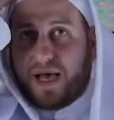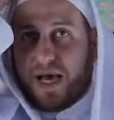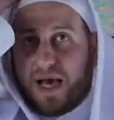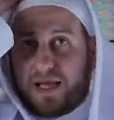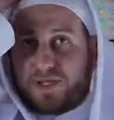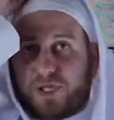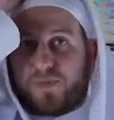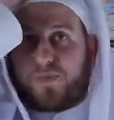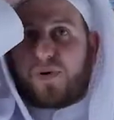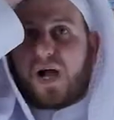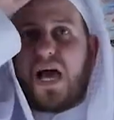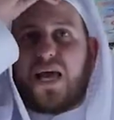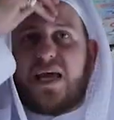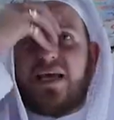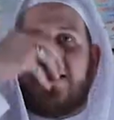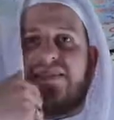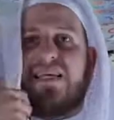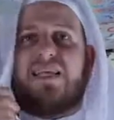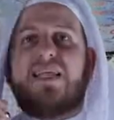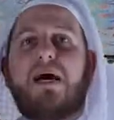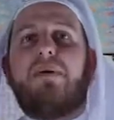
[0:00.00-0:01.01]
And
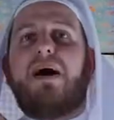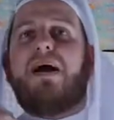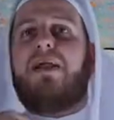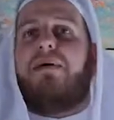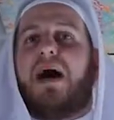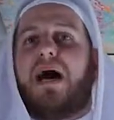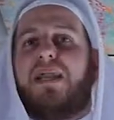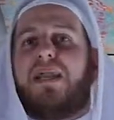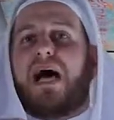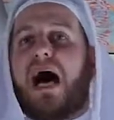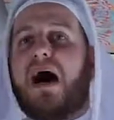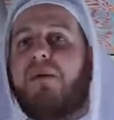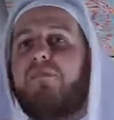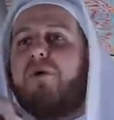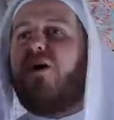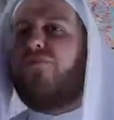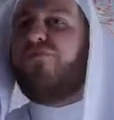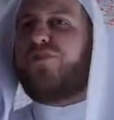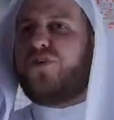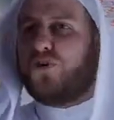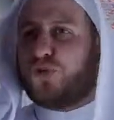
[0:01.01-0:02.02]
Jibra'il said, I'm, and I'm
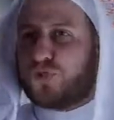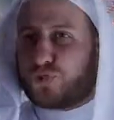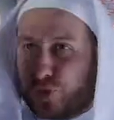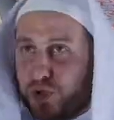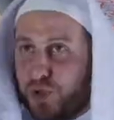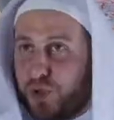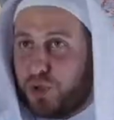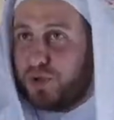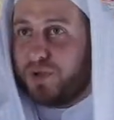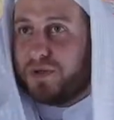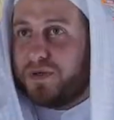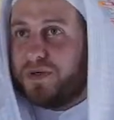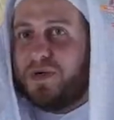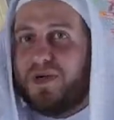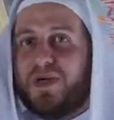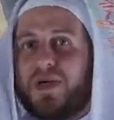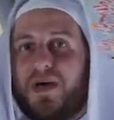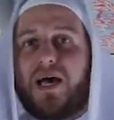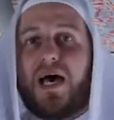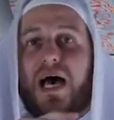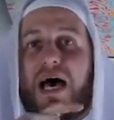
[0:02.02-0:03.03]
of you too.
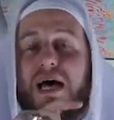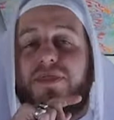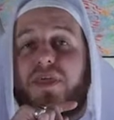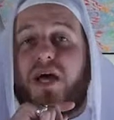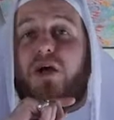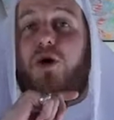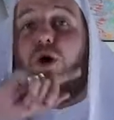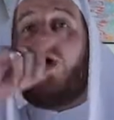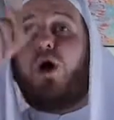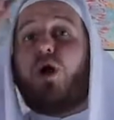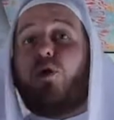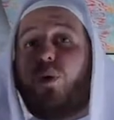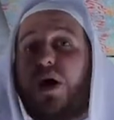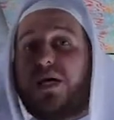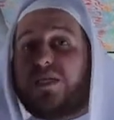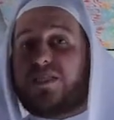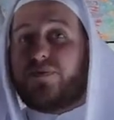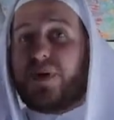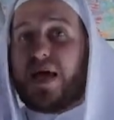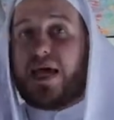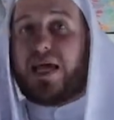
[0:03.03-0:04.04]
And the call
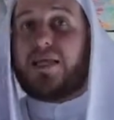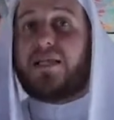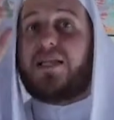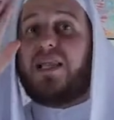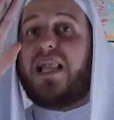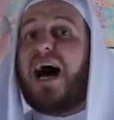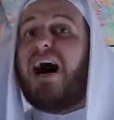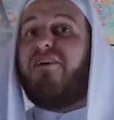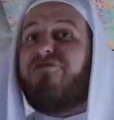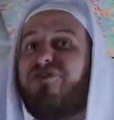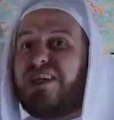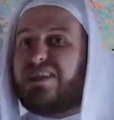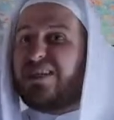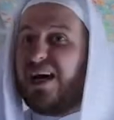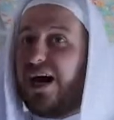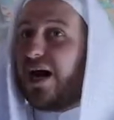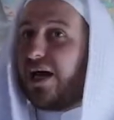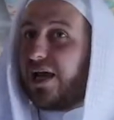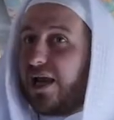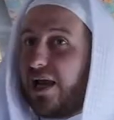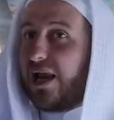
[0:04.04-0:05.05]
was made, La
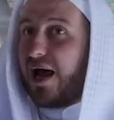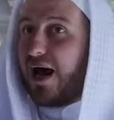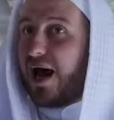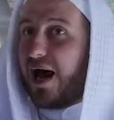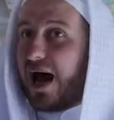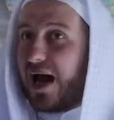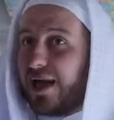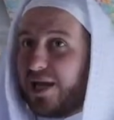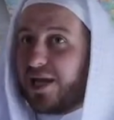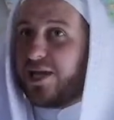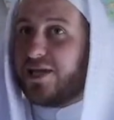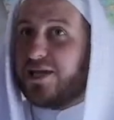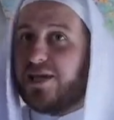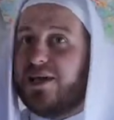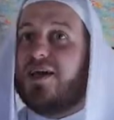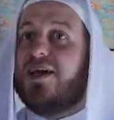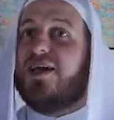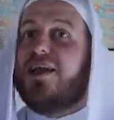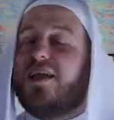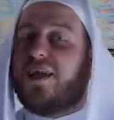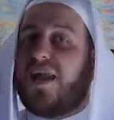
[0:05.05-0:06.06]
fata illa Ali,
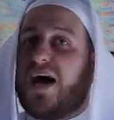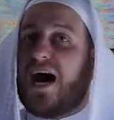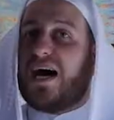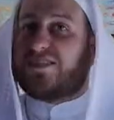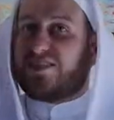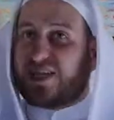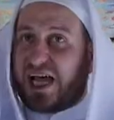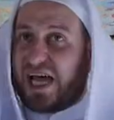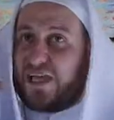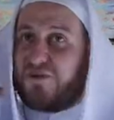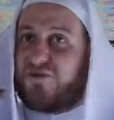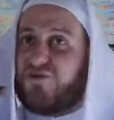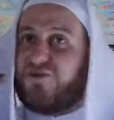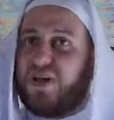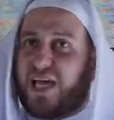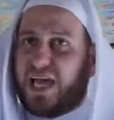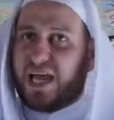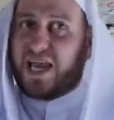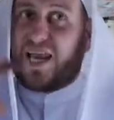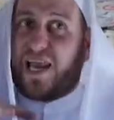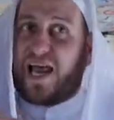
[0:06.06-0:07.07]
La saif
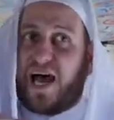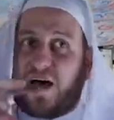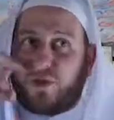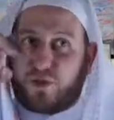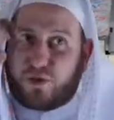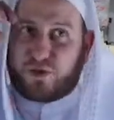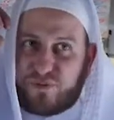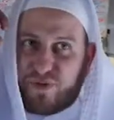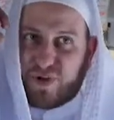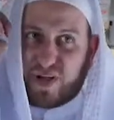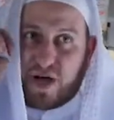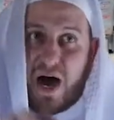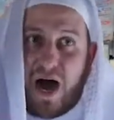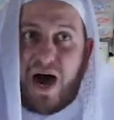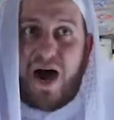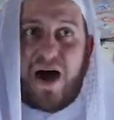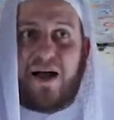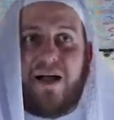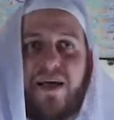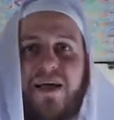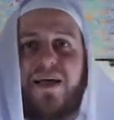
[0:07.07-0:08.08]
illa dhul
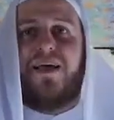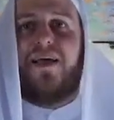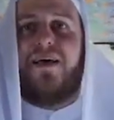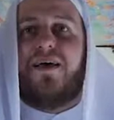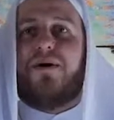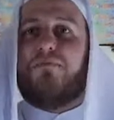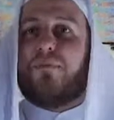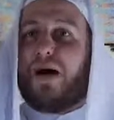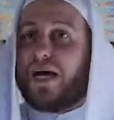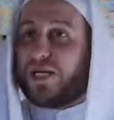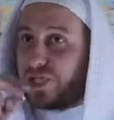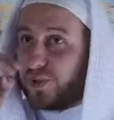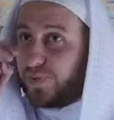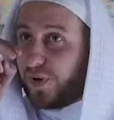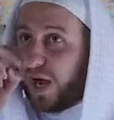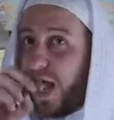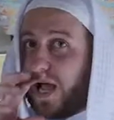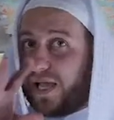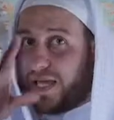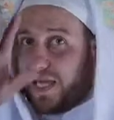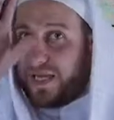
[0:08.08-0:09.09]
fiqar, by
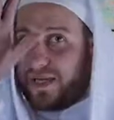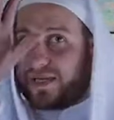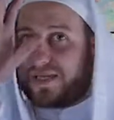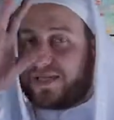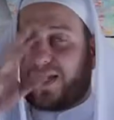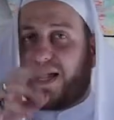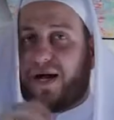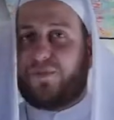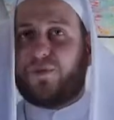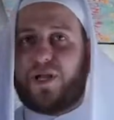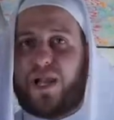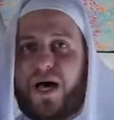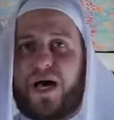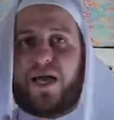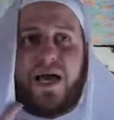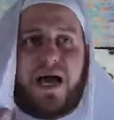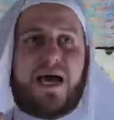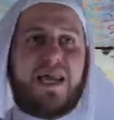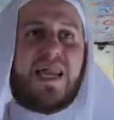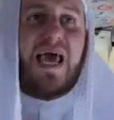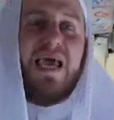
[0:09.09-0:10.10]
Jibra'il, salamullahi
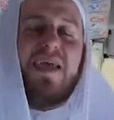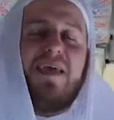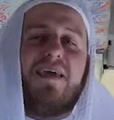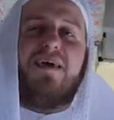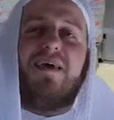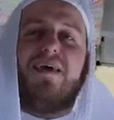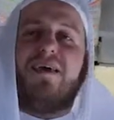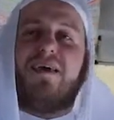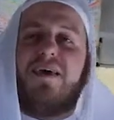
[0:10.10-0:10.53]
alayh.